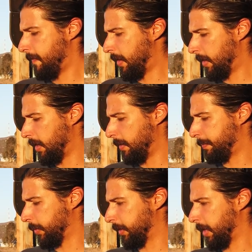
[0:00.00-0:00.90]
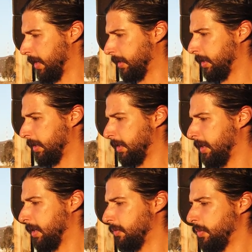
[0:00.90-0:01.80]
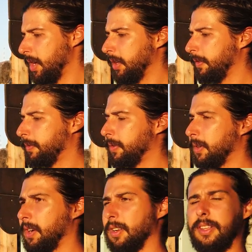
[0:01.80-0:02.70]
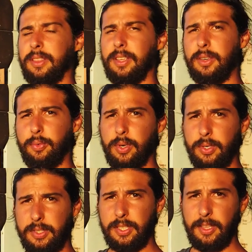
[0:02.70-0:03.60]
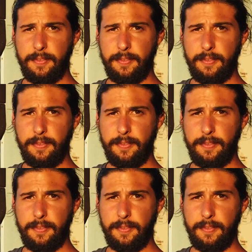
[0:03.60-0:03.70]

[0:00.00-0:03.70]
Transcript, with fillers: very protected and ready for dessert growth in